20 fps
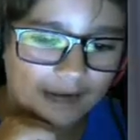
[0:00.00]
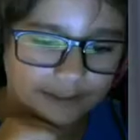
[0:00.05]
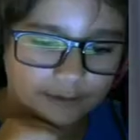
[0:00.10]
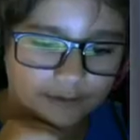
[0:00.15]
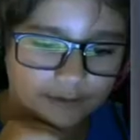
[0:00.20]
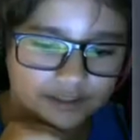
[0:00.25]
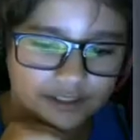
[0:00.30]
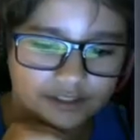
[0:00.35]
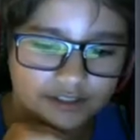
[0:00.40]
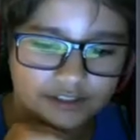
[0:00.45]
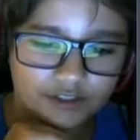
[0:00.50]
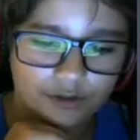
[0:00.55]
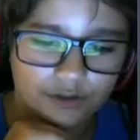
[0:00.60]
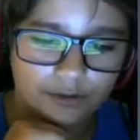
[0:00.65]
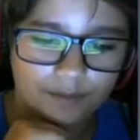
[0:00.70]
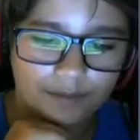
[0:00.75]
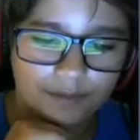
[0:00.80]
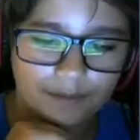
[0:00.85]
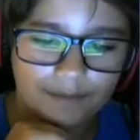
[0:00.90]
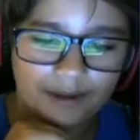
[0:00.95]
to assist
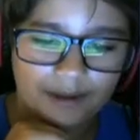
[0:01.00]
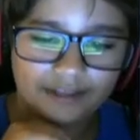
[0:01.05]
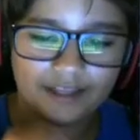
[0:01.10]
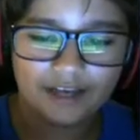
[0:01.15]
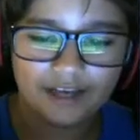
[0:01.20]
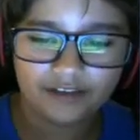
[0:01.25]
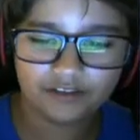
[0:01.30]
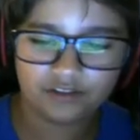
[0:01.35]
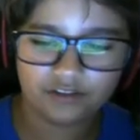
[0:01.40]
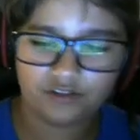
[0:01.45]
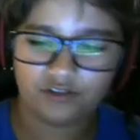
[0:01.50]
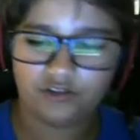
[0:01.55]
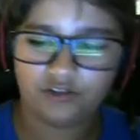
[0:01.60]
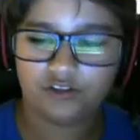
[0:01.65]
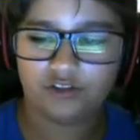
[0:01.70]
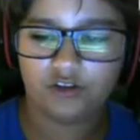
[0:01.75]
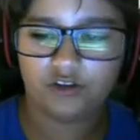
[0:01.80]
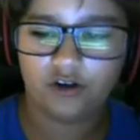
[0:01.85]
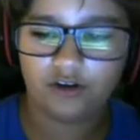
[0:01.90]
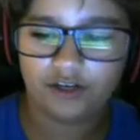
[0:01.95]
you, but my leg's
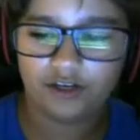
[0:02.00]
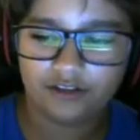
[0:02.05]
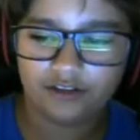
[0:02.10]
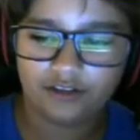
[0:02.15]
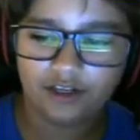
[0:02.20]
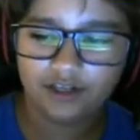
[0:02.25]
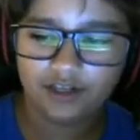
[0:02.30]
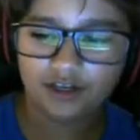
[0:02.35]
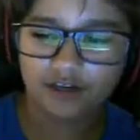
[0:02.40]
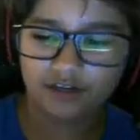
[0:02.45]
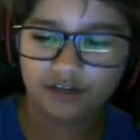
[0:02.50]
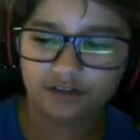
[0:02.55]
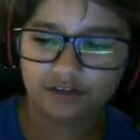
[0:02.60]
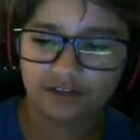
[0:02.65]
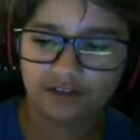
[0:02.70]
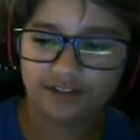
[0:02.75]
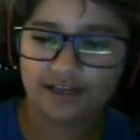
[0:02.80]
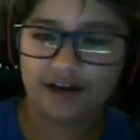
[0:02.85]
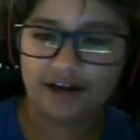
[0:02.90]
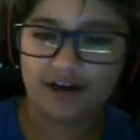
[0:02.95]
just hurting
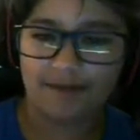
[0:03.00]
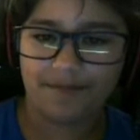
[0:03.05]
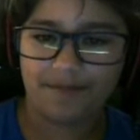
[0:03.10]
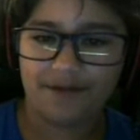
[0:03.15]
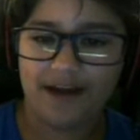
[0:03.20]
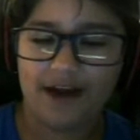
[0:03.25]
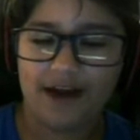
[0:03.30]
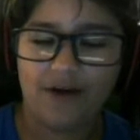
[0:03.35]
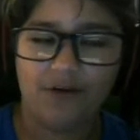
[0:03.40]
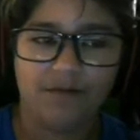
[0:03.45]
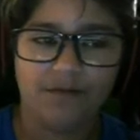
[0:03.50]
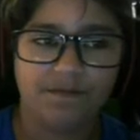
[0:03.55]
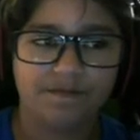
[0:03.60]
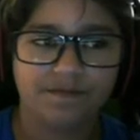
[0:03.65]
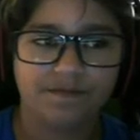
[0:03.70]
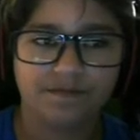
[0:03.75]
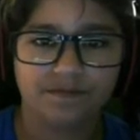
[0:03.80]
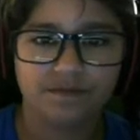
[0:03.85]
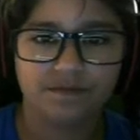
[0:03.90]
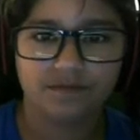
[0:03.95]
to get up now.
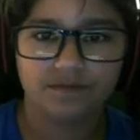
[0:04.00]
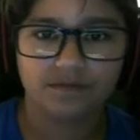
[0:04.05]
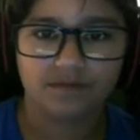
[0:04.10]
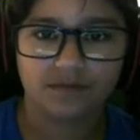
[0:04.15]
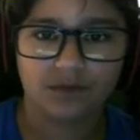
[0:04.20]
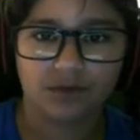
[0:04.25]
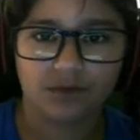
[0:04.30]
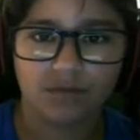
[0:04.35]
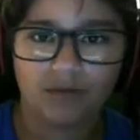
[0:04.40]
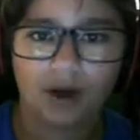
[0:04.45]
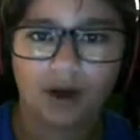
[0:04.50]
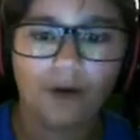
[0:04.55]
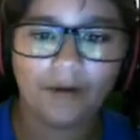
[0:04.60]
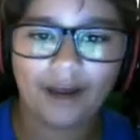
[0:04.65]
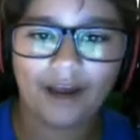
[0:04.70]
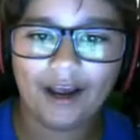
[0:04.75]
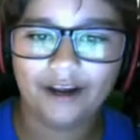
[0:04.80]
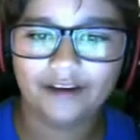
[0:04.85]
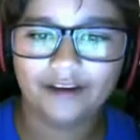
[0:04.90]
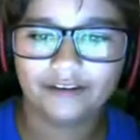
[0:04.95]

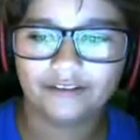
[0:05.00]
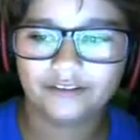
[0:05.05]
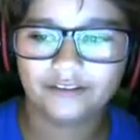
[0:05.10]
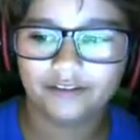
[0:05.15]
Okay.